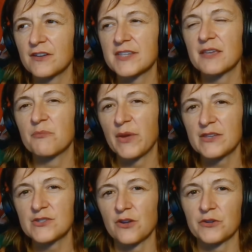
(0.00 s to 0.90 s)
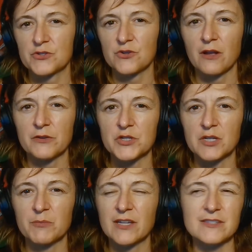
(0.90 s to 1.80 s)
to say based on astrology,
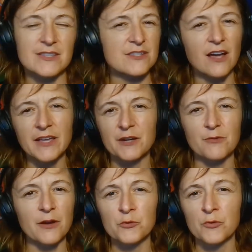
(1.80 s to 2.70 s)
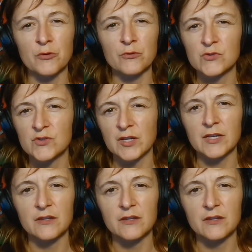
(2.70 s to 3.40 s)
because it's not like Uru Hu studied